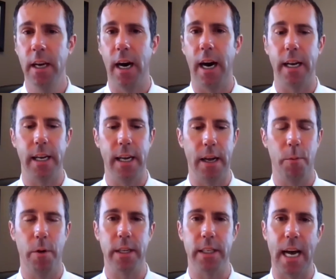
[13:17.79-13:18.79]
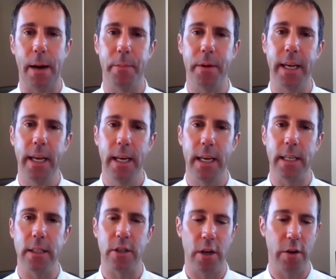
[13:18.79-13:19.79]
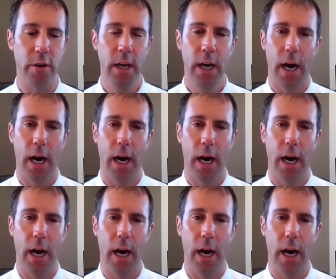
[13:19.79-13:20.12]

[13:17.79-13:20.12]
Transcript: On what is happening. And so